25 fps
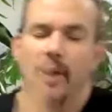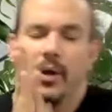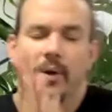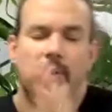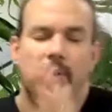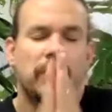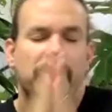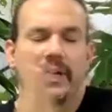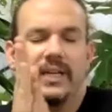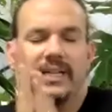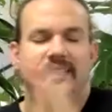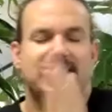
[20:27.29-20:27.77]

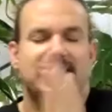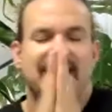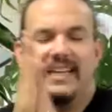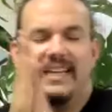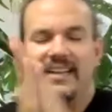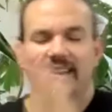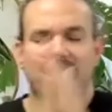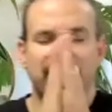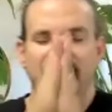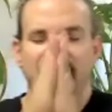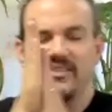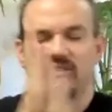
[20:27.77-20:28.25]
We're going to
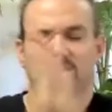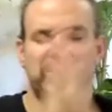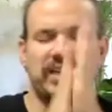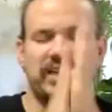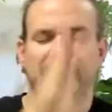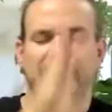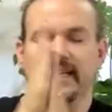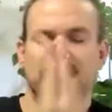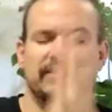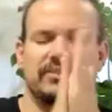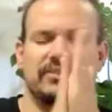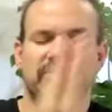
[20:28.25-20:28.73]
take these
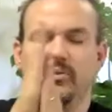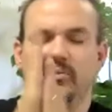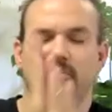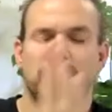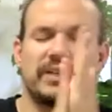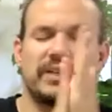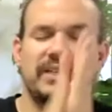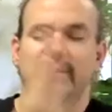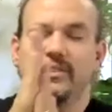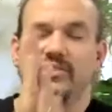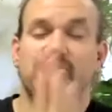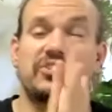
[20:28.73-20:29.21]
hands and we're
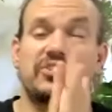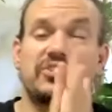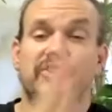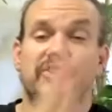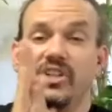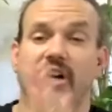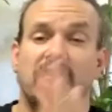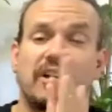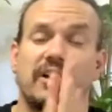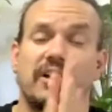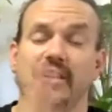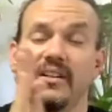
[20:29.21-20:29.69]
going to
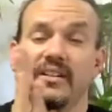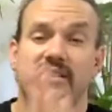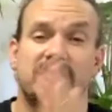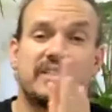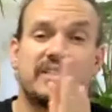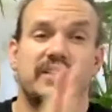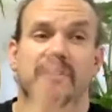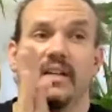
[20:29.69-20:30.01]
start